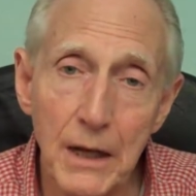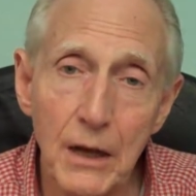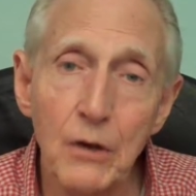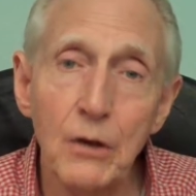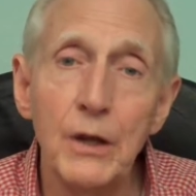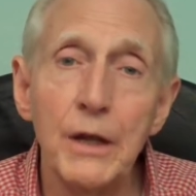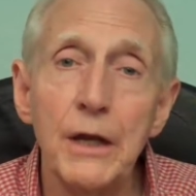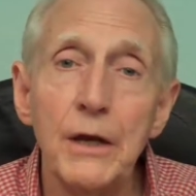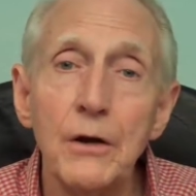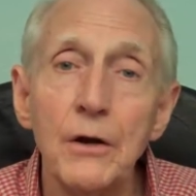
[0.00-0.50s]

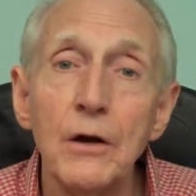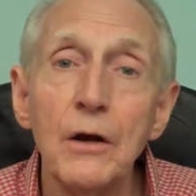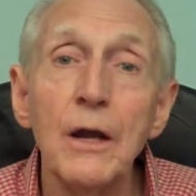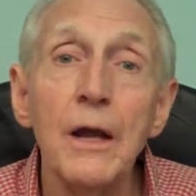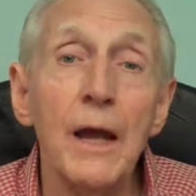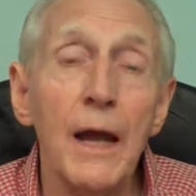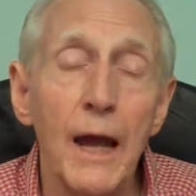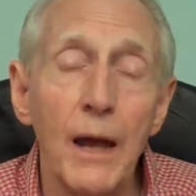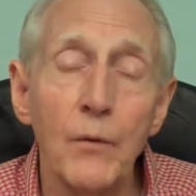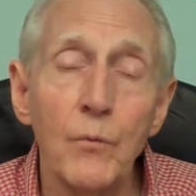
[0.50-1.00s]
cleaner,
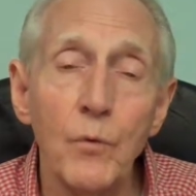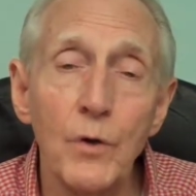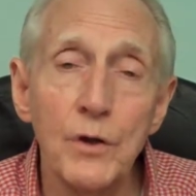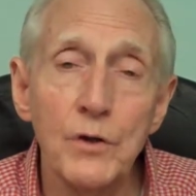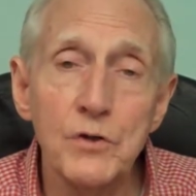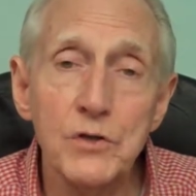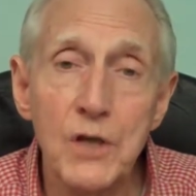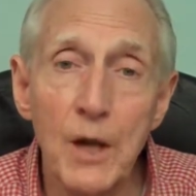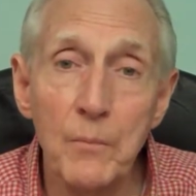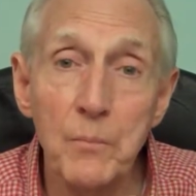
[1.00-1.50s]
and when
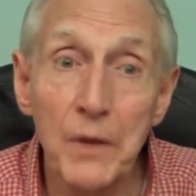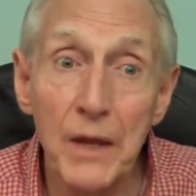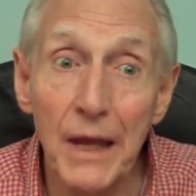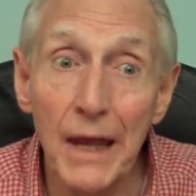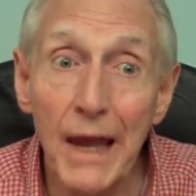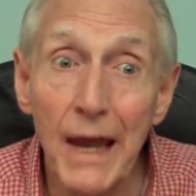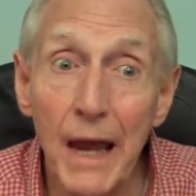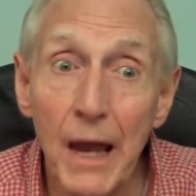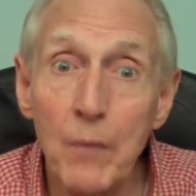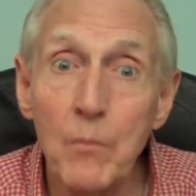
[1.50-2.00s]
something
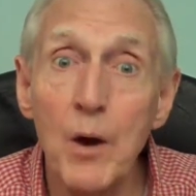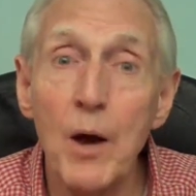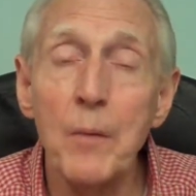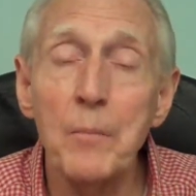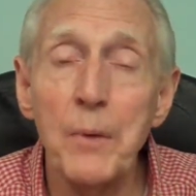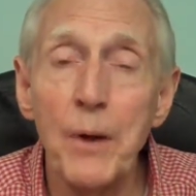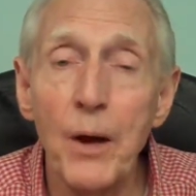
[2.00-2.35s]
came up,